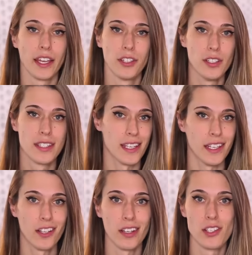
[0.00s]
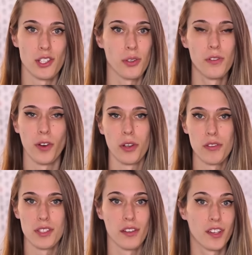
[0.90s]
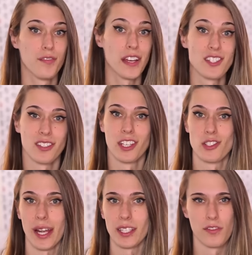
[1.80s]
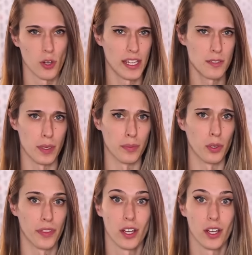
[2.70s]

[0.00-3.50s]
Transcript: I could sit here and show you photos of conventionally attractive trans people.